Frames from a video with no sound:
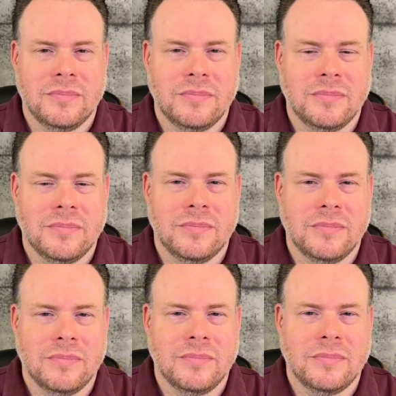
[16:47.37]

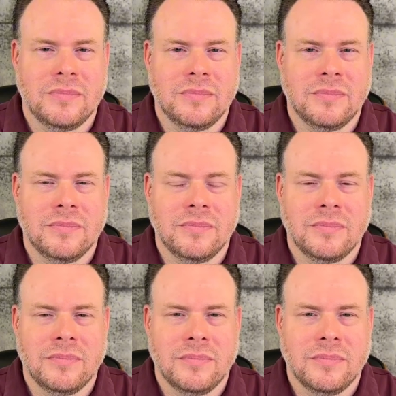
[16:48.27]

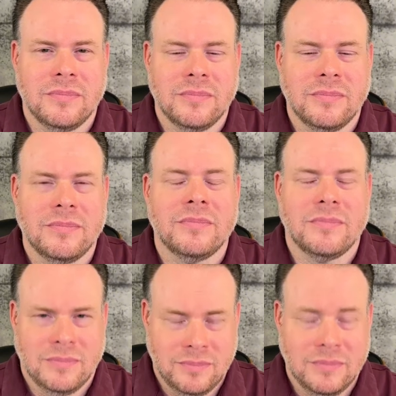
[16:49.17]

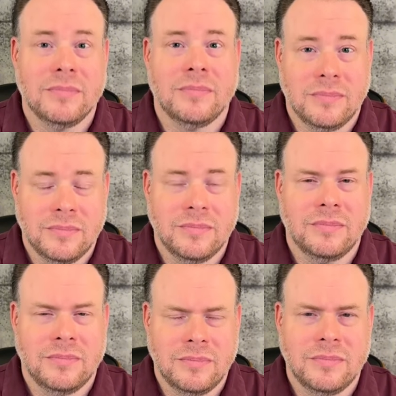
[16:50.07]

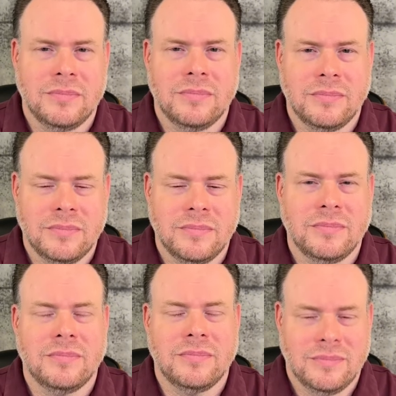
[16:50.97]

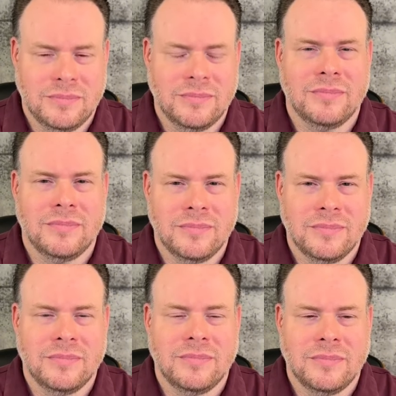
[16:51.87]

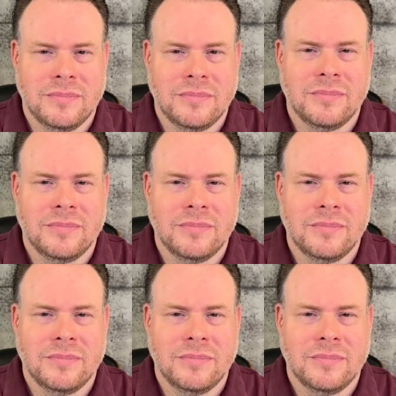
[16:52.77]
(silent)